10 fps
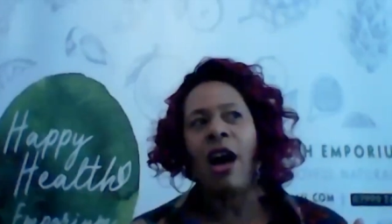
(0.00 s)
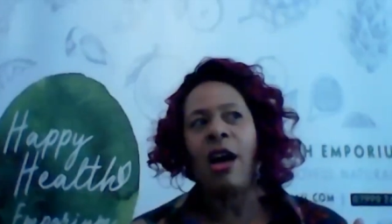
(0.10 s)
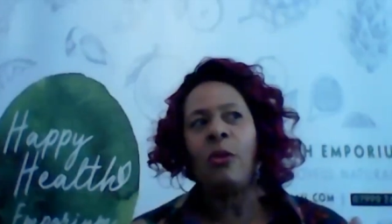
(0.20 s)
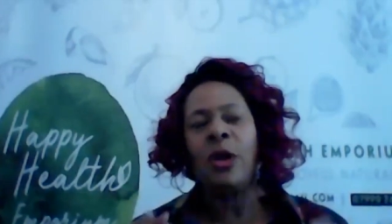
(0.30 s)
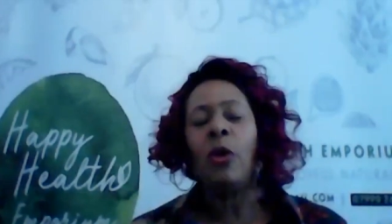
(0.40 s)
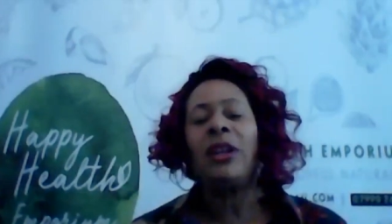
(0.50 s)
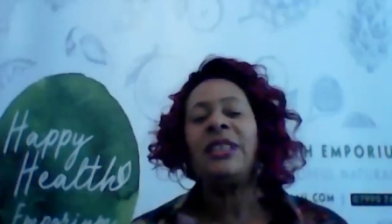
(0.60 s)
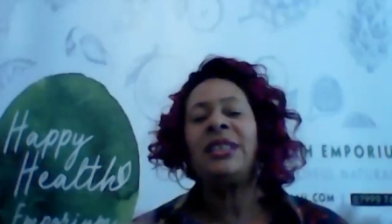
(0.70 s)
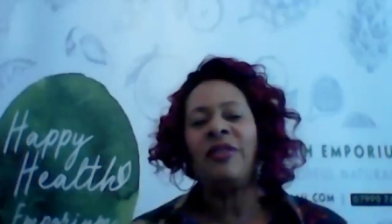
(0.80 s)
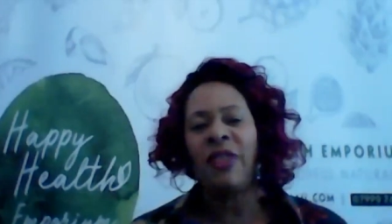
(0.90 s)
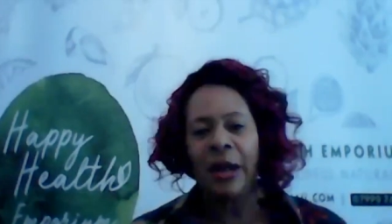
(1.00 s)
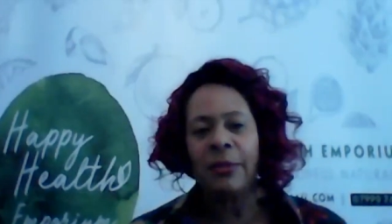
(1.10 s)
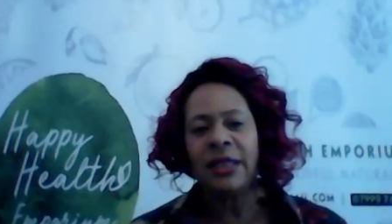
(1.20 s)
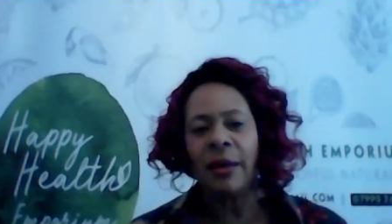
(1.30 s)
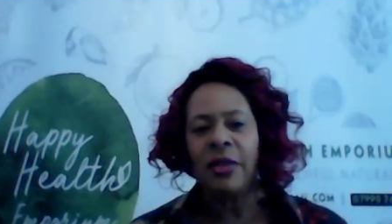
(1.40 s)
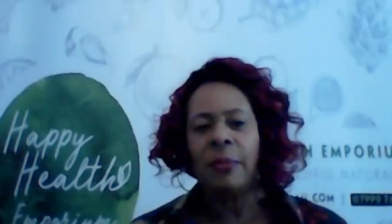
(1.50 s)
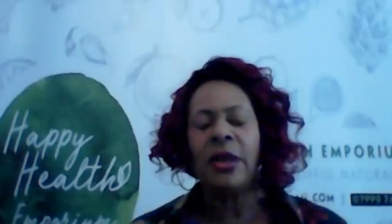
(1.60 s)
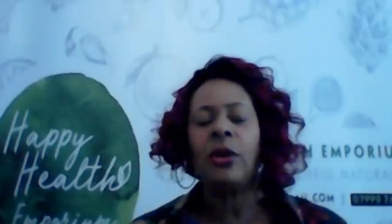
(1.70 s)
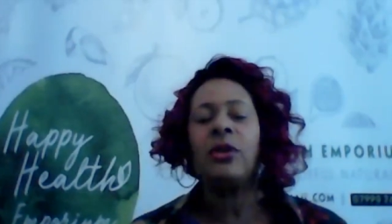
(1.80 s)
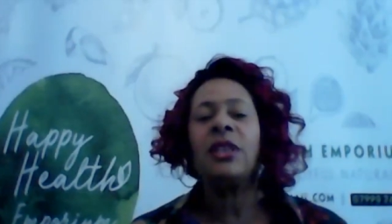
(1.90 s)
we wanted to develop something
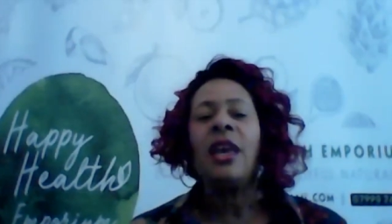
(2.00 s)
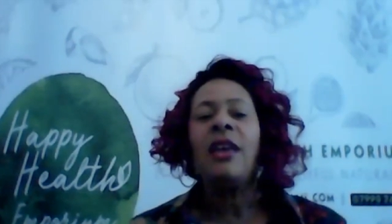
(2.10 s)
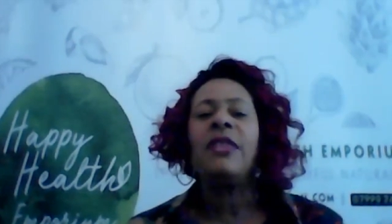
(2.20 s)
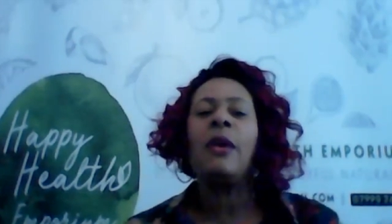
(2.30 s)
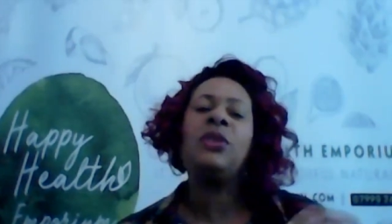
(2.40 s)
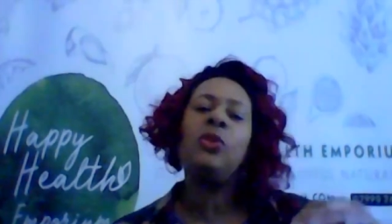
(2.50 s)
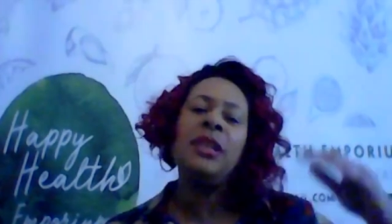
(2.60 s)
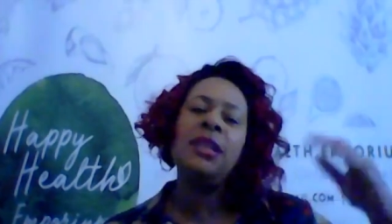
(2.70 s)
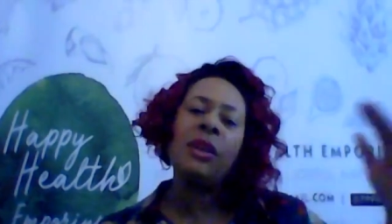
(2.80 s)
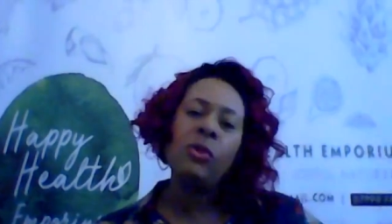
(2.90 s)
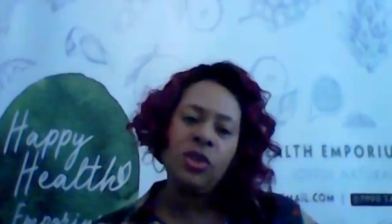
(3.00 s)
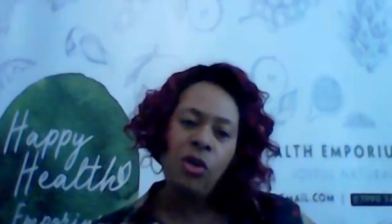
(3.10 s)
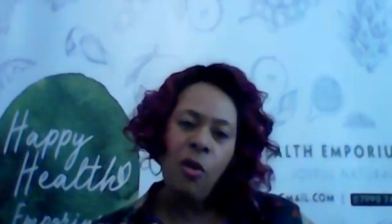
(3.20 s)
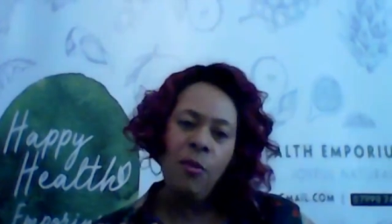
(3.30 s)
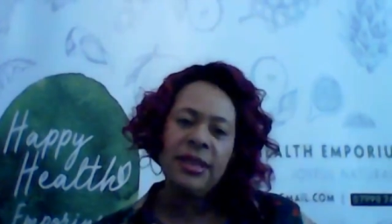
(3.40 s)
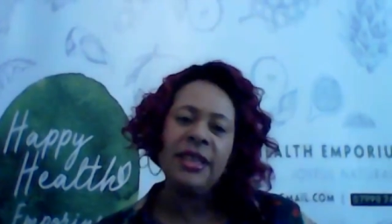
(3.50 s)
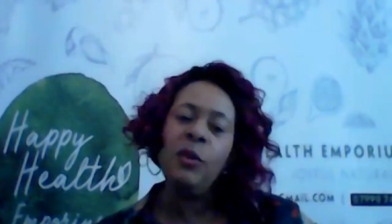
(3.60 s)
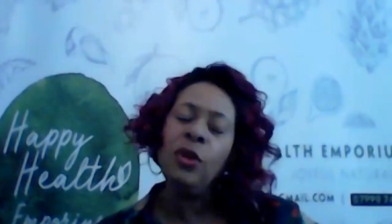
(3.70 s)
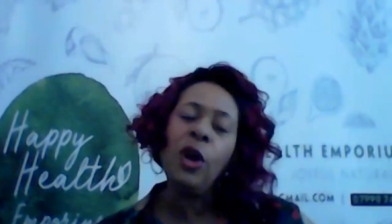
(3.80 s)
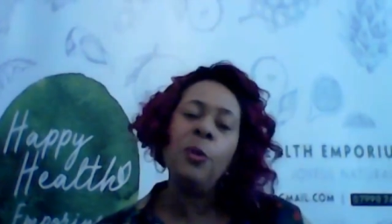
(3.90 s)
because there was all these older comics and they
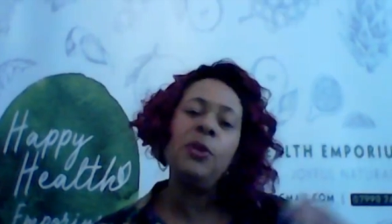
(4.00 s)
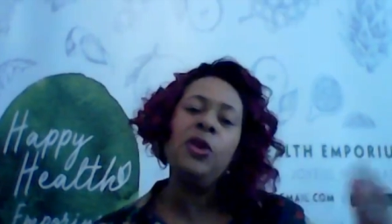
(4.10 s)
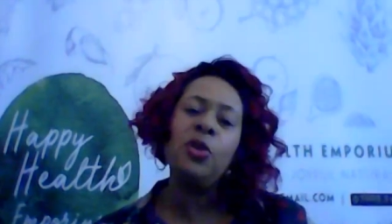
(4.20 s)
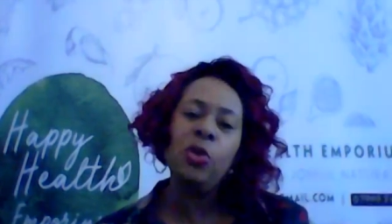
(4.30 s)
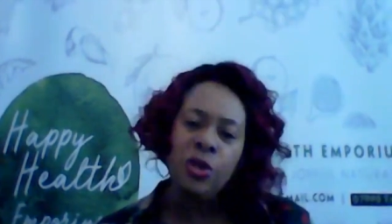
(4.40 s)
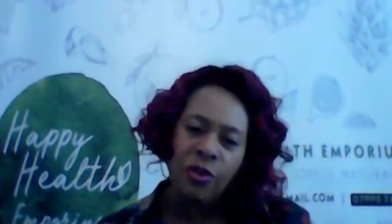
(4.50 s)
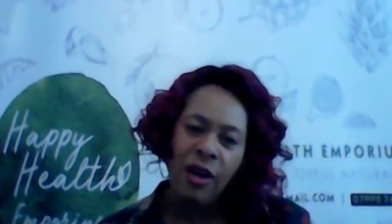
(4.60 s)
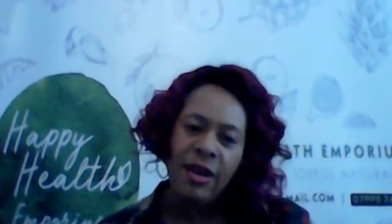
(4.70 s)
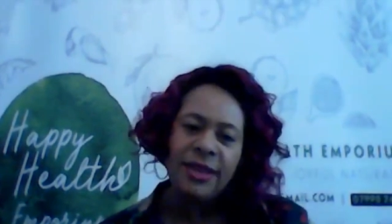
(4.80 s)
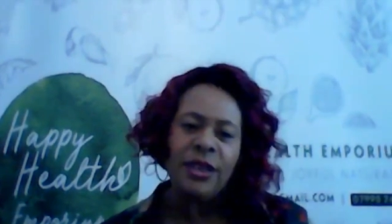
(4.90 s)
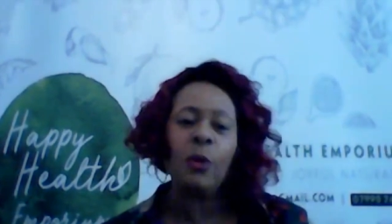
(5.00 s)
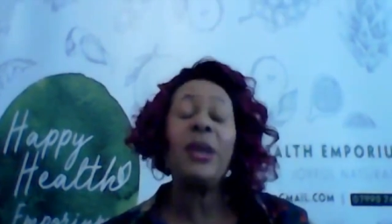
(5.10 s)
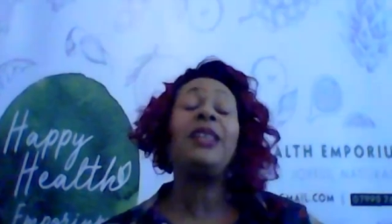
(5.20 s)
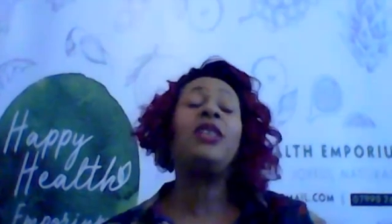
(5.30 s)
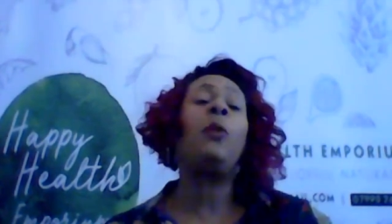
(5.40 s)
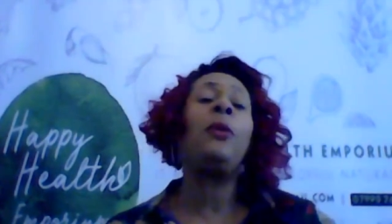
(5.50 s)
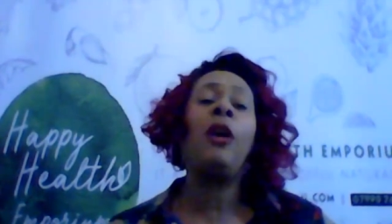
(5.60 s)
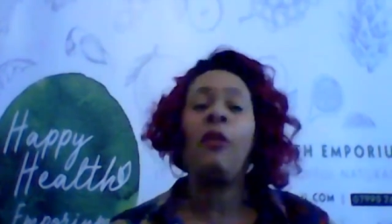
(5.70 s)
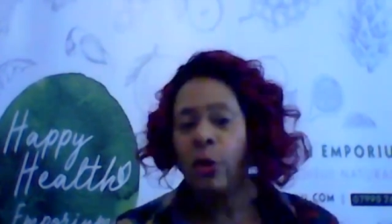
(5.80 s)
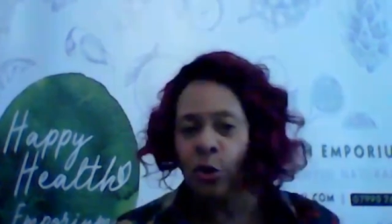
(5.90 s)
wouldn't open the doors for us, so we had to open
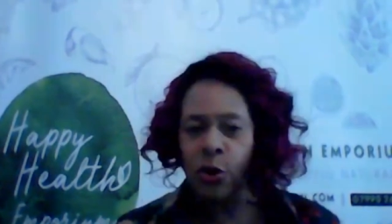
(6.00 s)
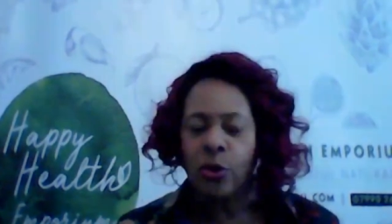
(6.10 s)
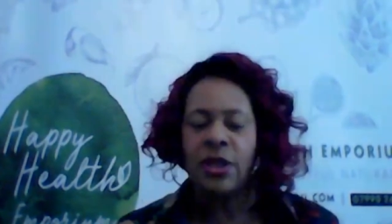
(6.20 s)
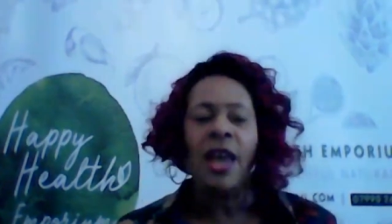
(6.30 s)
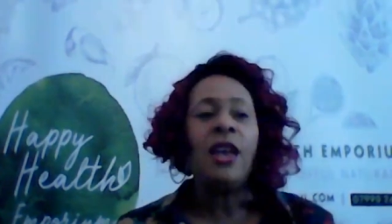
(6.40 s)
our own doors.